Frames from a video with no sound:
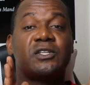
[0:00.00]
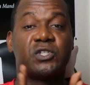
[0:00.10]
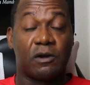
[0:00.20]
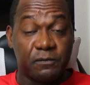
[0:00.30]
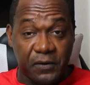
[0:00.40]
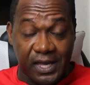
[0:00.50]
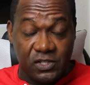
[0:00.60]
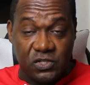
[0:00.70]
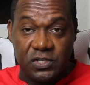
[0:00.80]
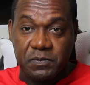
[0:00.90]
Don't
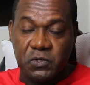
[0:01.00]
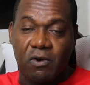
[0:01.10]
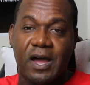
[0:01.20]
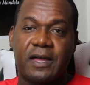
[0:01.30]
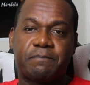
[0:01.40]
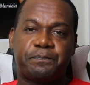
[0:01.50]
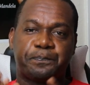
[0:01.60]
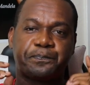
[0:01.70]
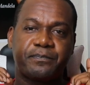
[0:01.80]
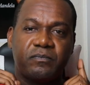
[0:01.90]
forget to subscribe.
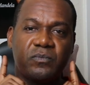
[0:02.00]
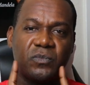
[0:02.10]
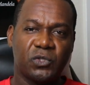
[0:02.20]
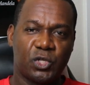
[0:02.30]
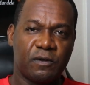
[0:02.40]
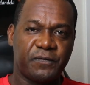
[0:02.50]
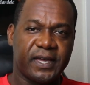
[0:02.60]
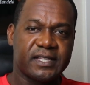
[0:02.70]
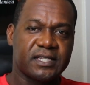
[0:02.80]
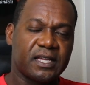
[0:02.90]
Don't
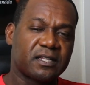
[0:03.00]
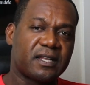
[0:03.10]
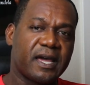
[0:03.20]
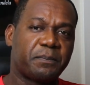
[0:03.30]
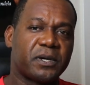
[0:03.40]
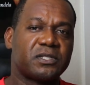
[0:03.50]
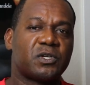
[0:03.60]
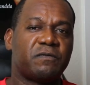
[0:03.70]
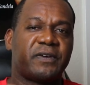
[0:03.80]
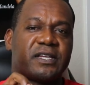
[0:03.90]
forget to hit the like button.
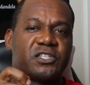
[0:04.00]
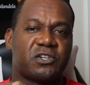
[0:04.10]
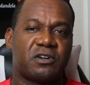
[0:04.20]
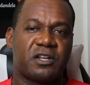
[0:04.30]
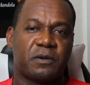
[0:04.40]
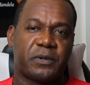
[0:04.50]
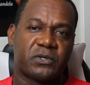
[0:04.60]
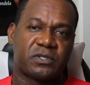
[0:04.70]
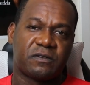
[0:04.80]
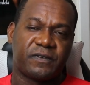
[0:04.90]
Don't forget to turn on your
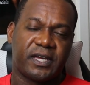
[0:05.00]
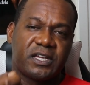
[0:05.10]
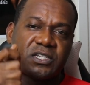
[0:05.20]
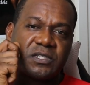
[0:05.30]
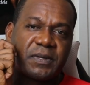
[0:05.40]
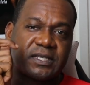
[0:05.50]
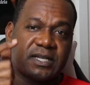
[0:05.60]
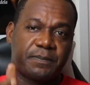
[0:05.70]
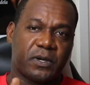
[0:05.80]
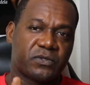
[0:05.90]
post notifications because
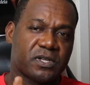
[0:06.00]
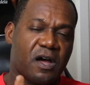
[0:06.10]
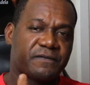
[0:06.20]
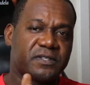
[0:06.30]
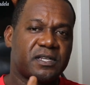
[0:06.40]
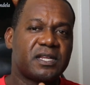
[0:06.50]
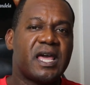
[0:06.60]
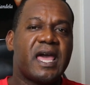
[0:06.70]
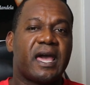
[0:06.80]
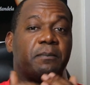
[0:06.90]
I post often.
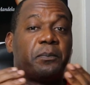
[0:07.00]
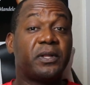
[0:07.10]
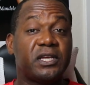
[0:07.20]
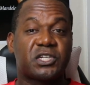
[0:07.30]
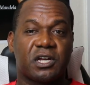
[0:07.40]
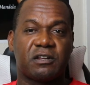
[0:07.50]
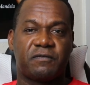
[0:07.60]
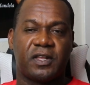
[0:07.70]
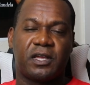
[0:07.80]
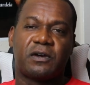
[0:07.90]
And please share the
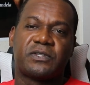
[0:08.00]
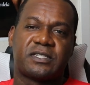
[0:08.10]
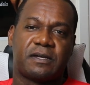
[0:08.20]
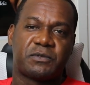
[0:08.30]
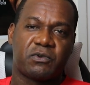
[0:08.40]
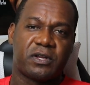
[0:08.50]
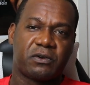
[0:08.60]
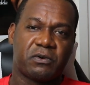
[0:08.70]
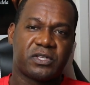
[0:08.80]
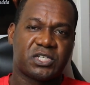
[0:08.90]
videos as I'm trying to
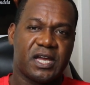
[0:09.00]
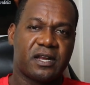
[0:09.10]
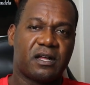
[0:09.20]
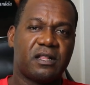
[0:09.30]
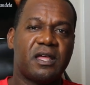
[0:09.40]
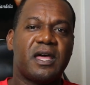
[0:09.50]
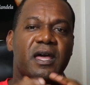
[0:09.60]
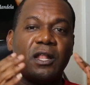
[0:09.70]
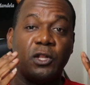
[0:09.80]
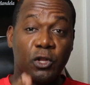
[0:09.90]
grow the channel.
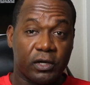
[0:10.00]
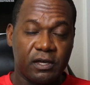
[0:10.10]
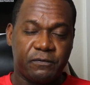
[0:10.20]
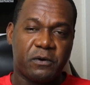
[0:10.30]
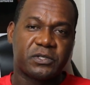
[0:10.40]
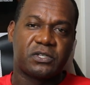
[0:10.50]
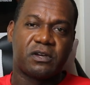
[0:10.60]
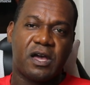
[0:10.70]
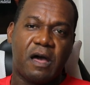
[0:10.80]
Looking forward to your